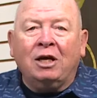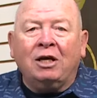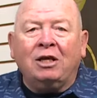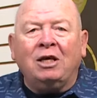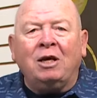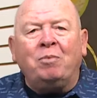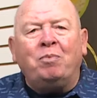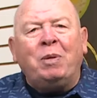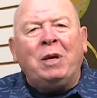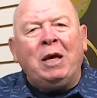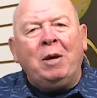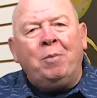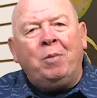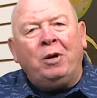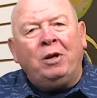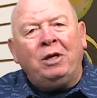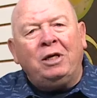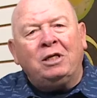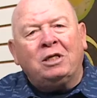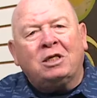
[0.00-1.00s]
that
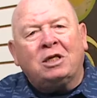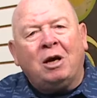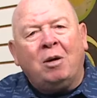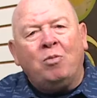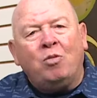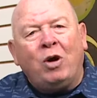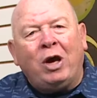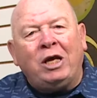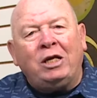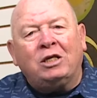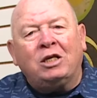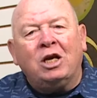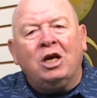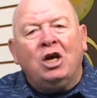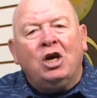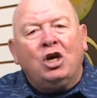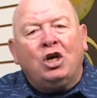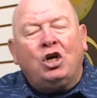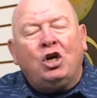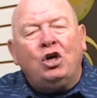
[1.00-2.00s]
people in some ways
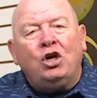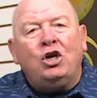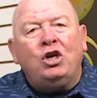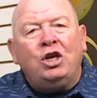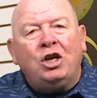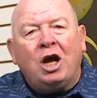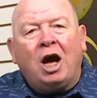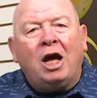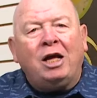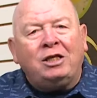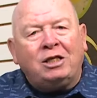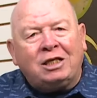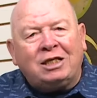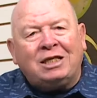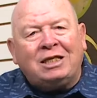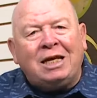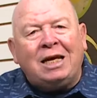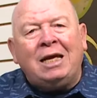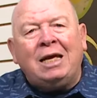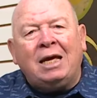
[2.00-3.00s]
could not
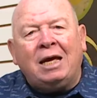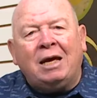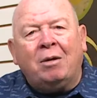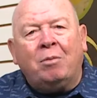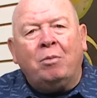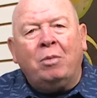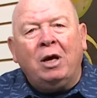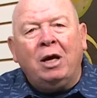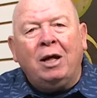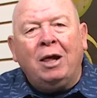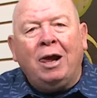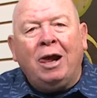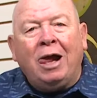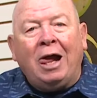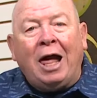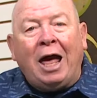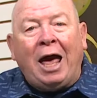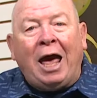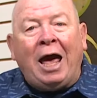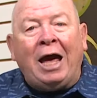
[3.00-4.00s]
see him
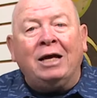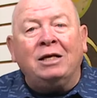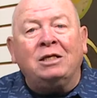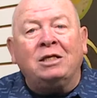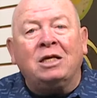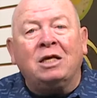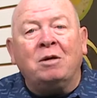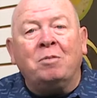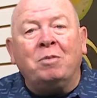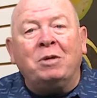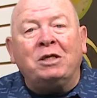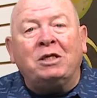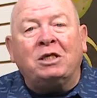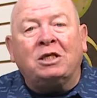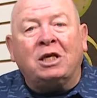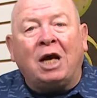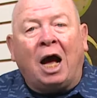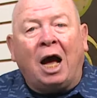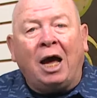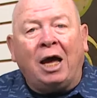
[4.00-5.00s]
as the
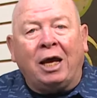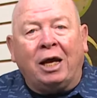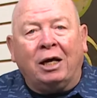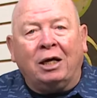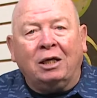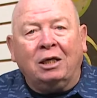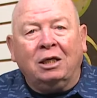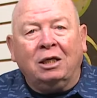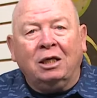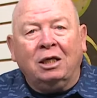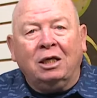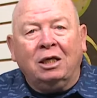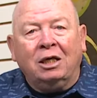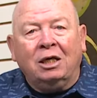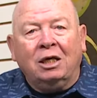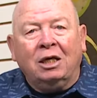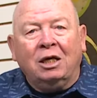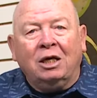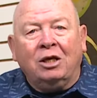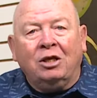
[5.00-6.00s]
Messiah,
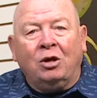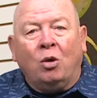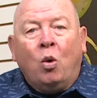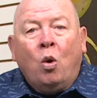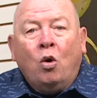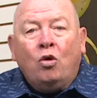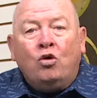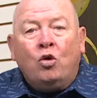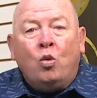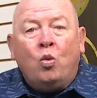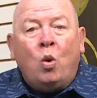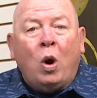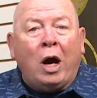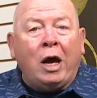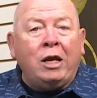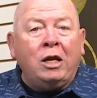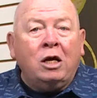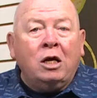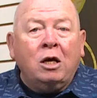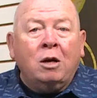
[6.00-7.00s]
The, the
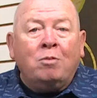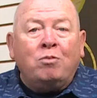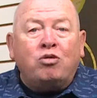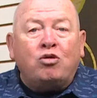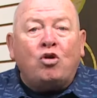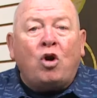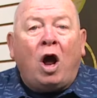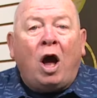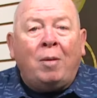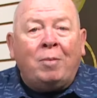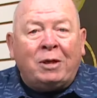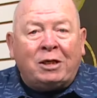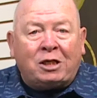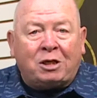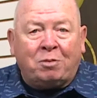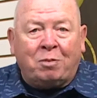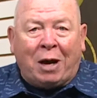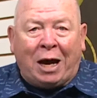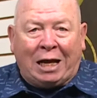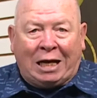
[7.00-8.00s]
one
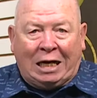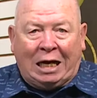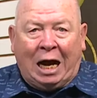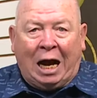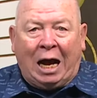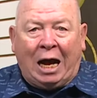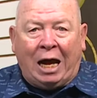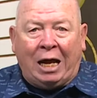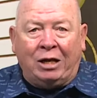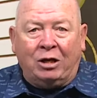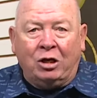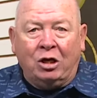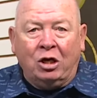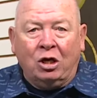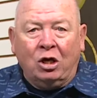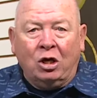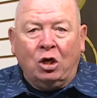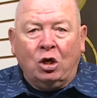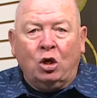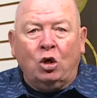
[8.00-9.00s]
promised by God,
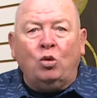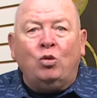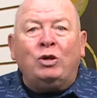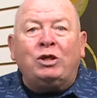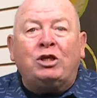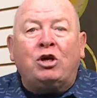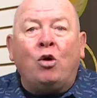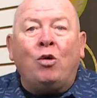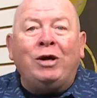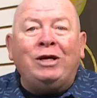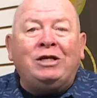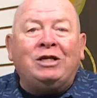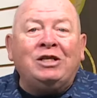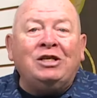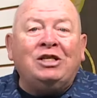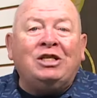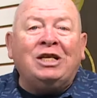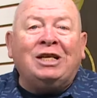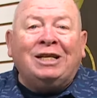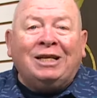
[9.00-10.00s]
who was going to
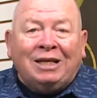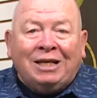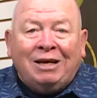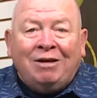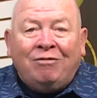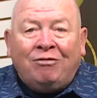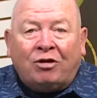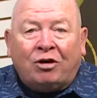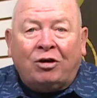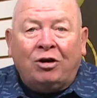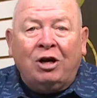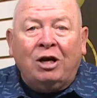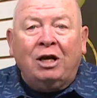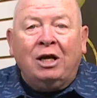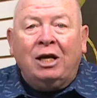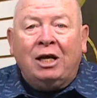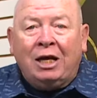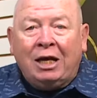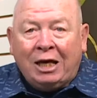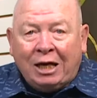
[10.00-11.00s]
deliver
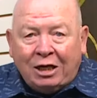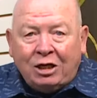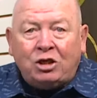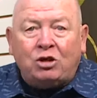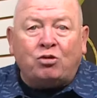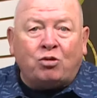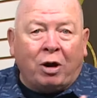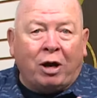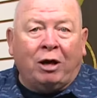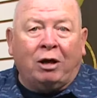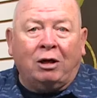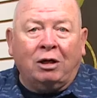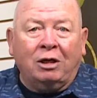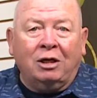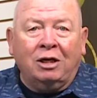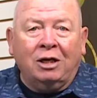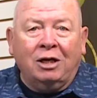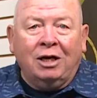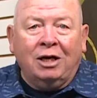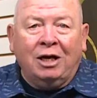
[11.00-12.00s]
Israel.
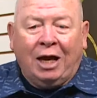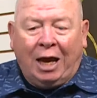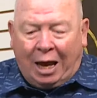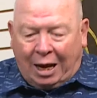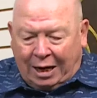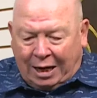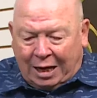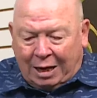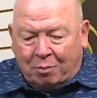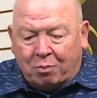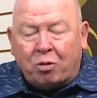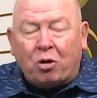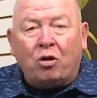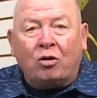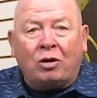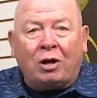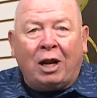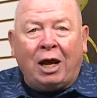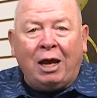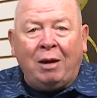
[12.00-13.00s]
And he
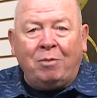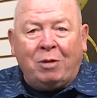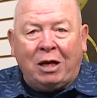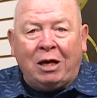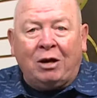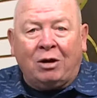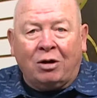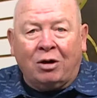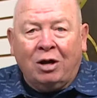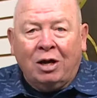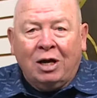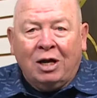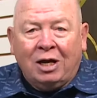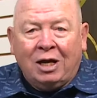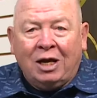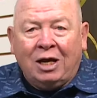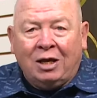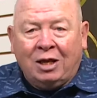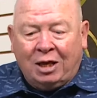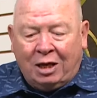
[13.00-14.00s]
proclaimed here
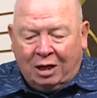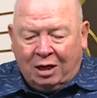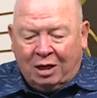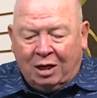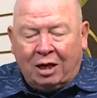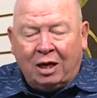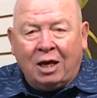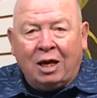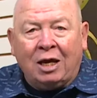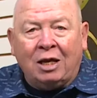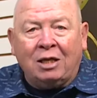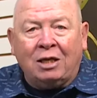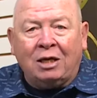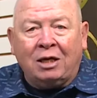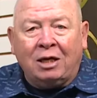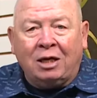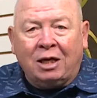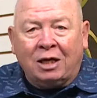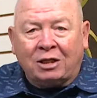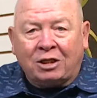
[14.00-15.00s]
in, in, the, in
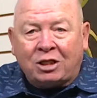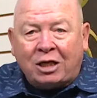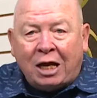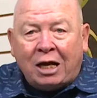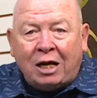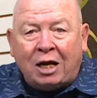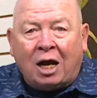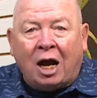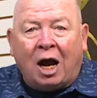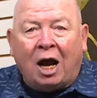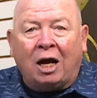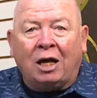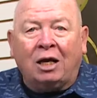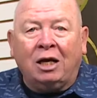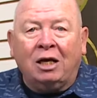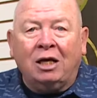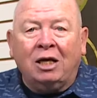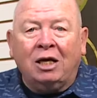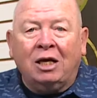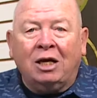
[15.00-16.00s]
the synagogue
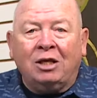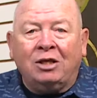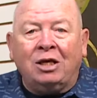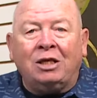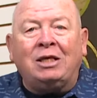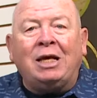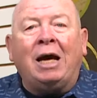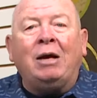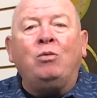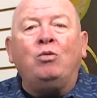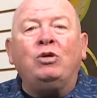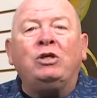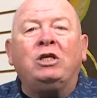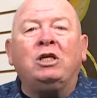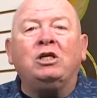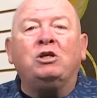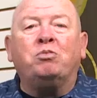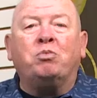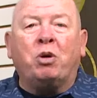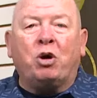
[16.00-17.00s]
that that was
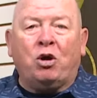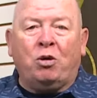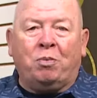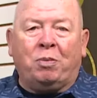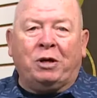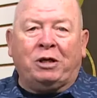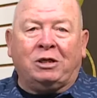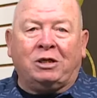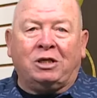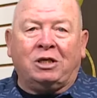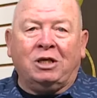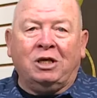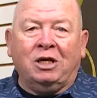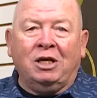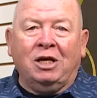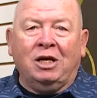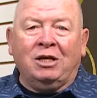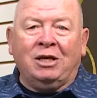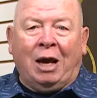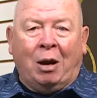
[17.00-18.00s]
his purpose.
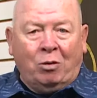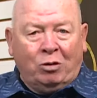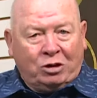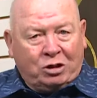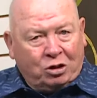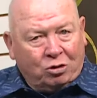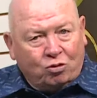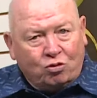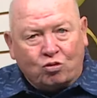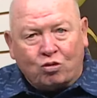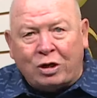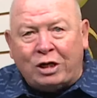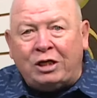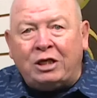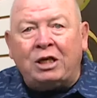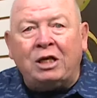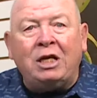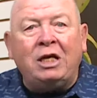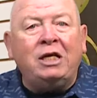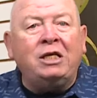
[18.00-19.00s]
That was the
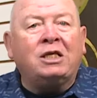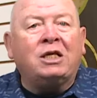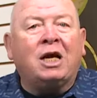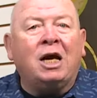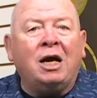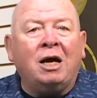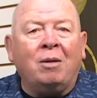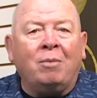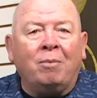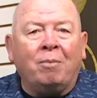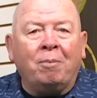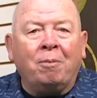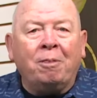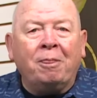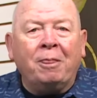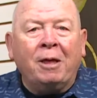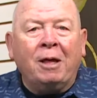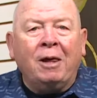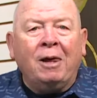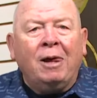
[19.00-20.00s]
reason he's come.
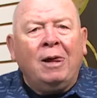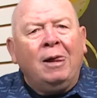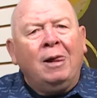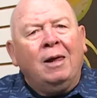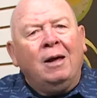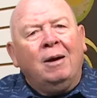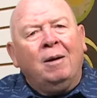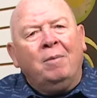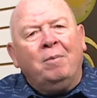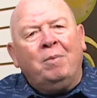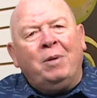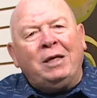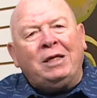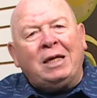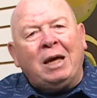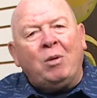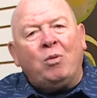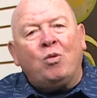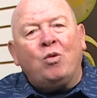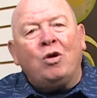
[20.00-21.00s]
But
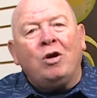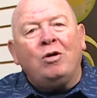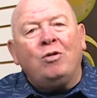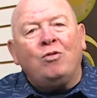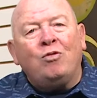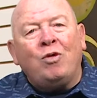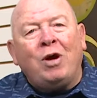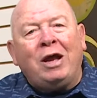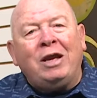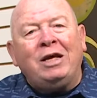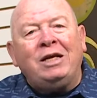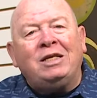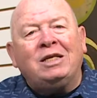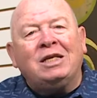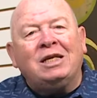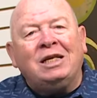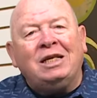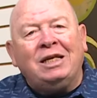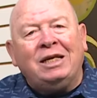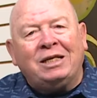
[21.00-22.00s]
they weren't ready
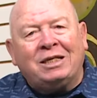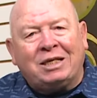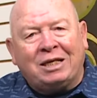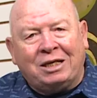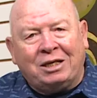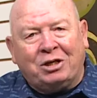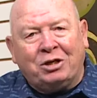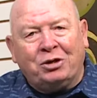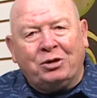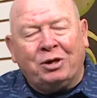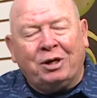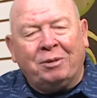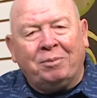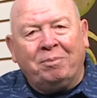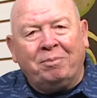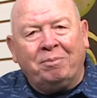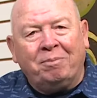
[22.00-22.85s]
to listen to him.